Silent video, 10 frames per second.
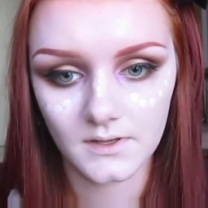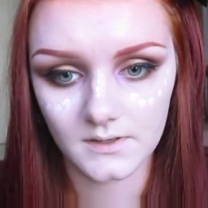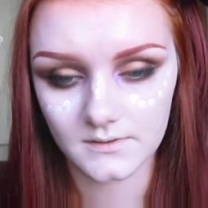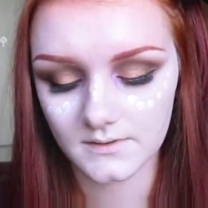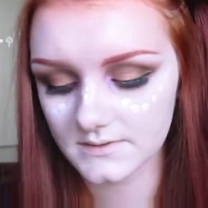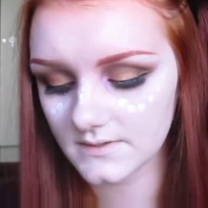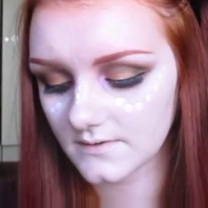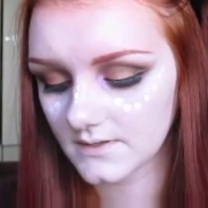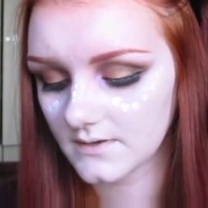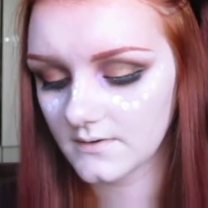I think that's it
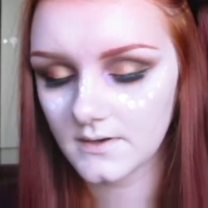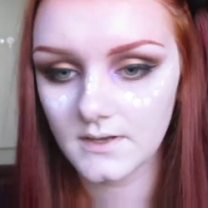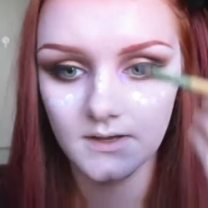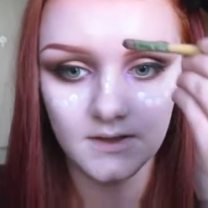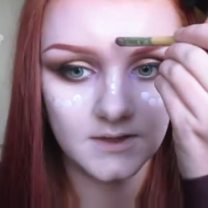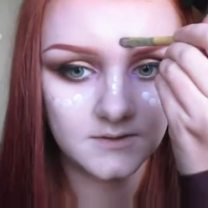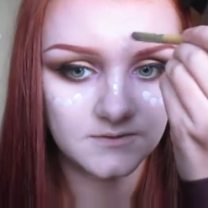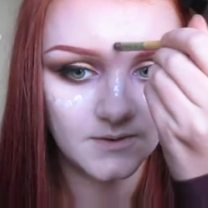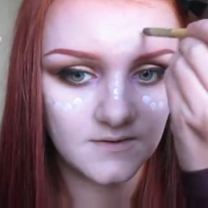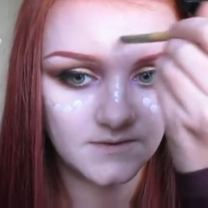really. Then
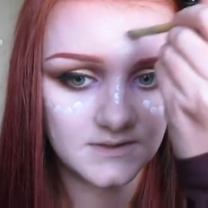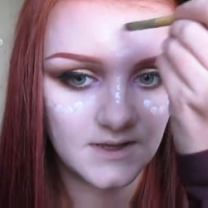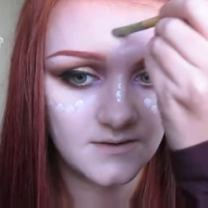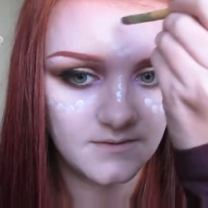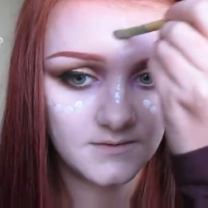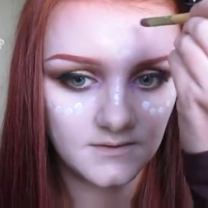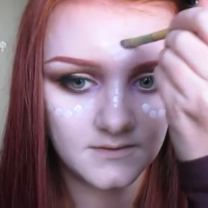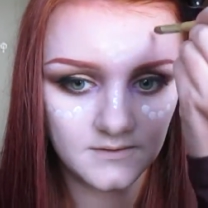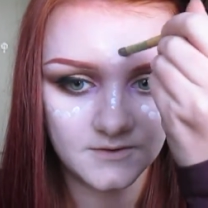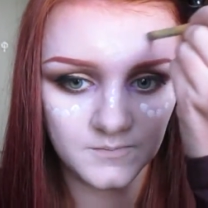just whatever's left,
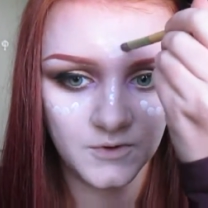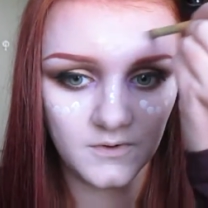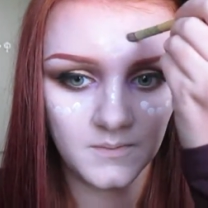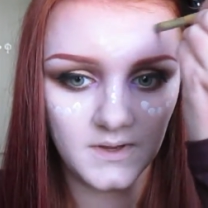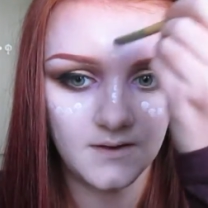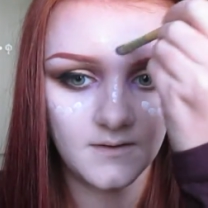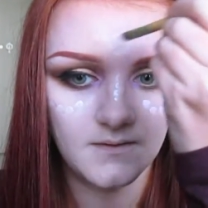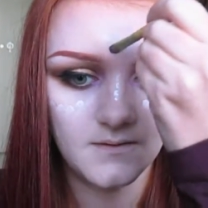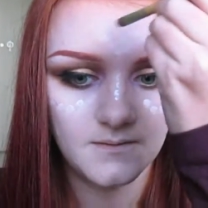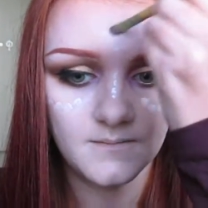I just put up here.
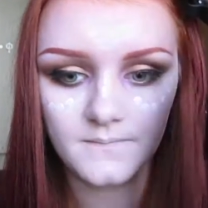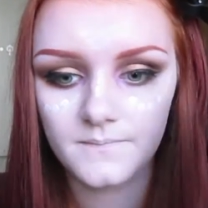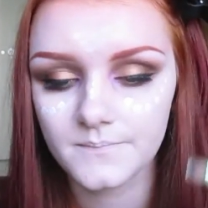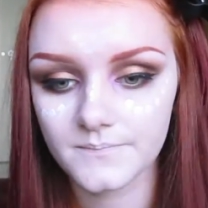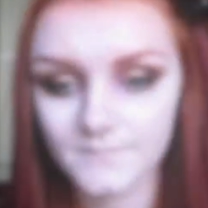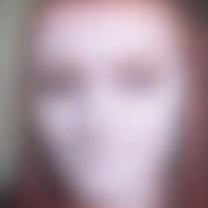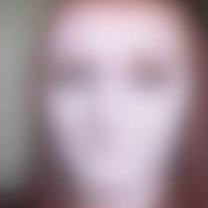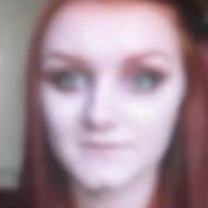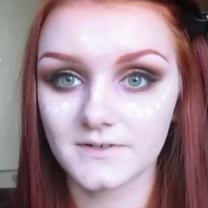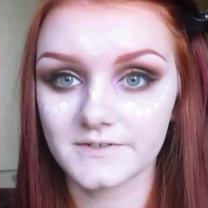And I'm
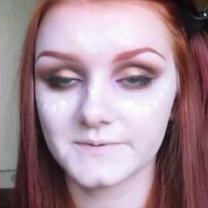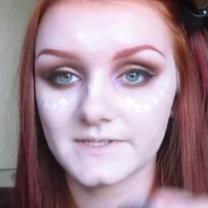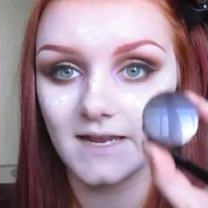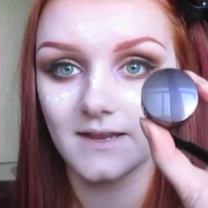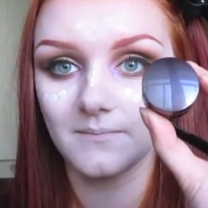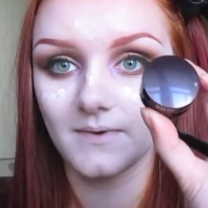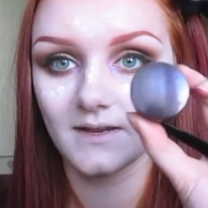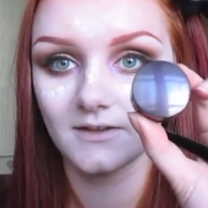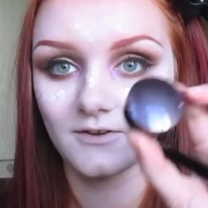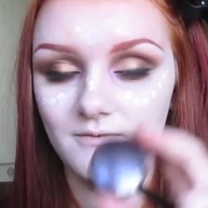also going to be taking
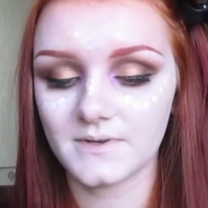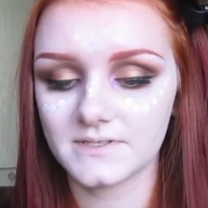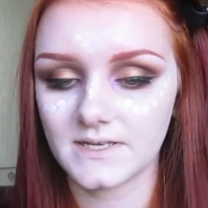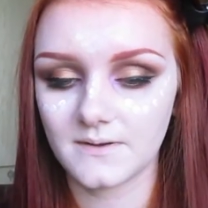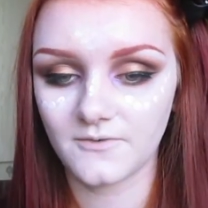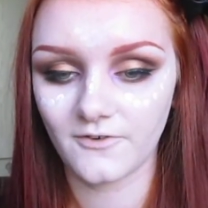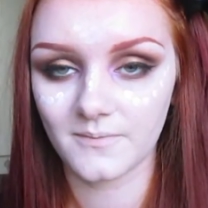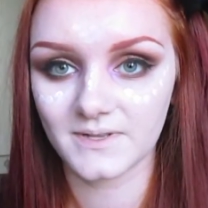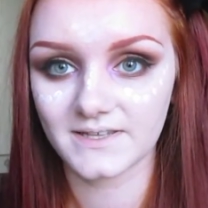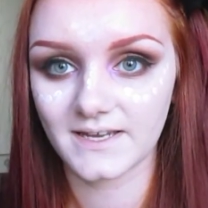my Laura Mercier, before
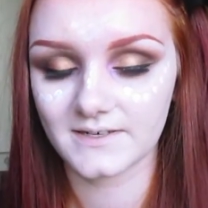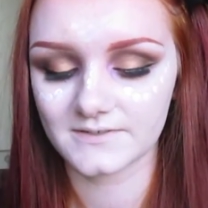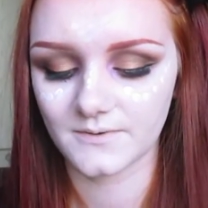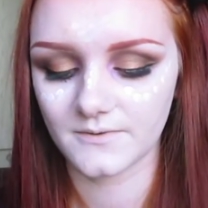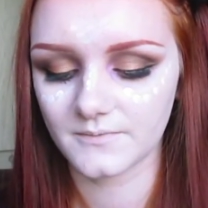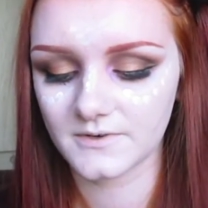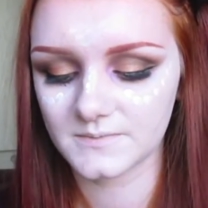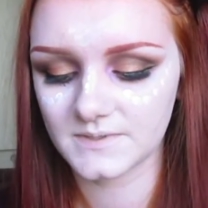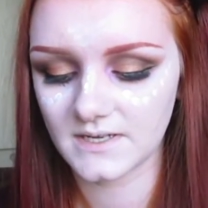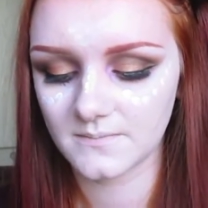I blend that in as well, I'm going
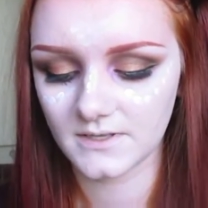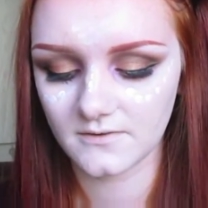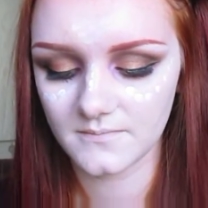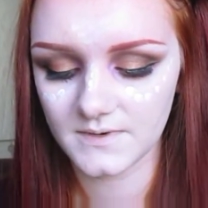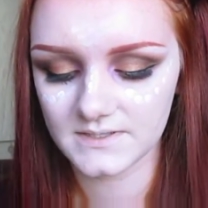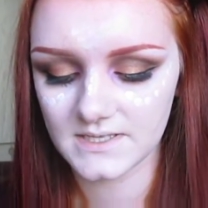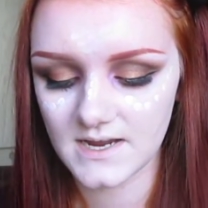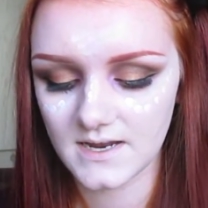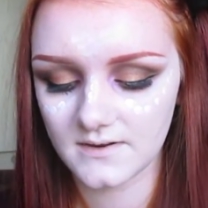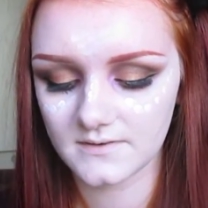to be taking my Laura
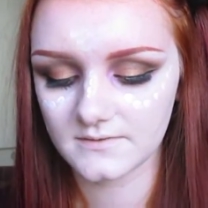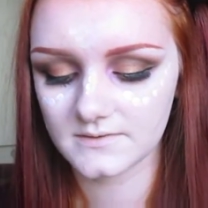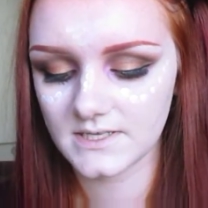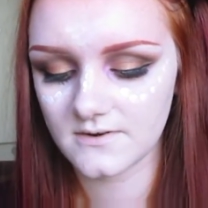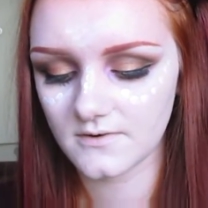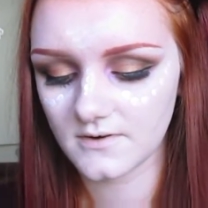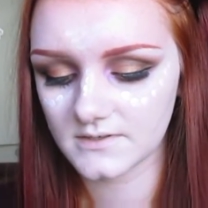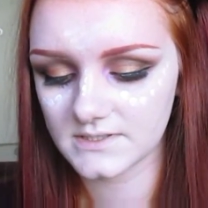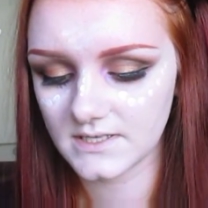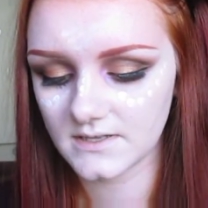Mercier Secret
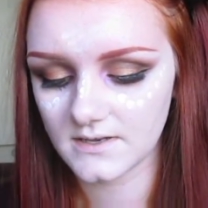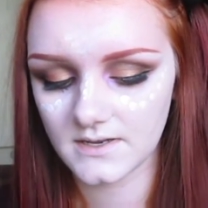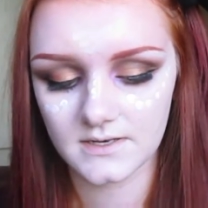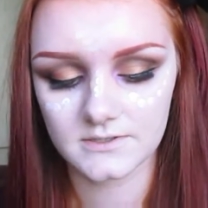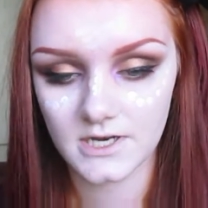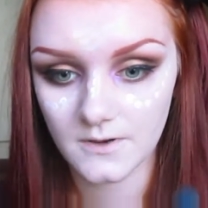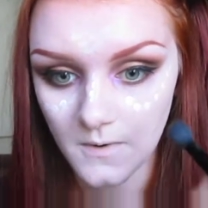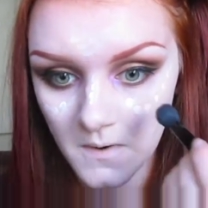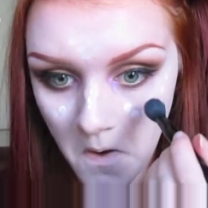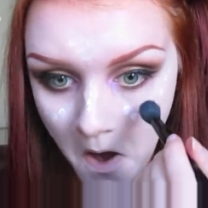Concealer in shade 1.